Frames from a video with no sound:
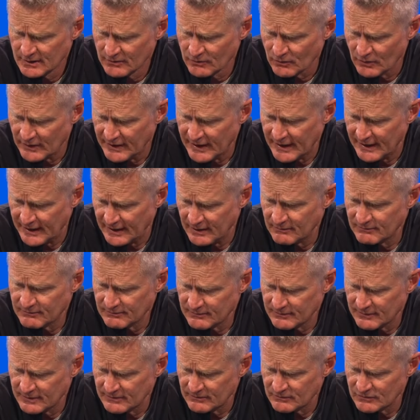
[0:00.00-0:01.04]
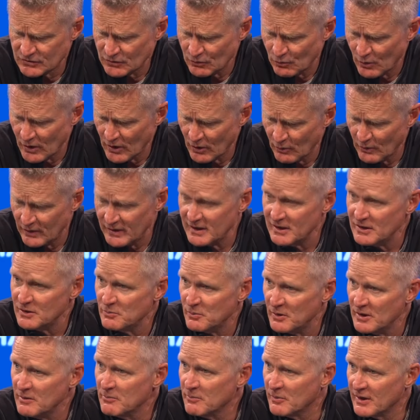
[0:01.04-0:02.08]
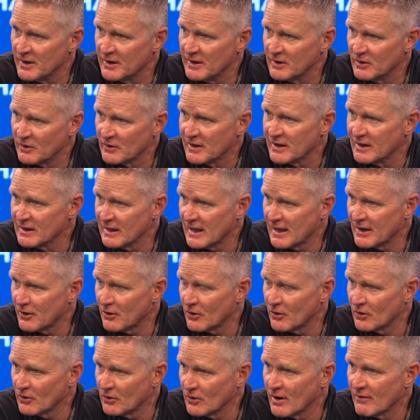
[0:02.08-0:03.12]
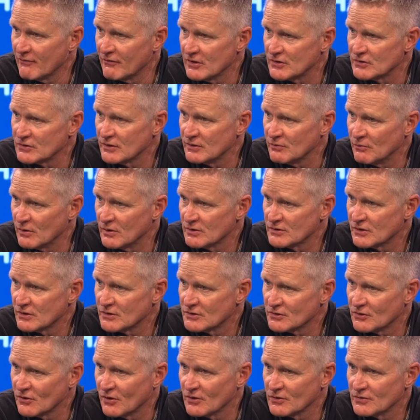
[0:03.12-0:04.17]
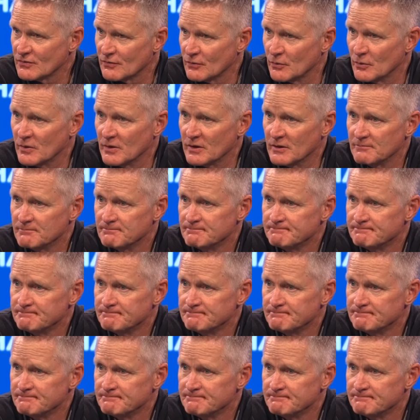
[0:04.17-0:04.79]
we're getting to where we need to be, but it'll get a lot harder, obviously, once it starts for real.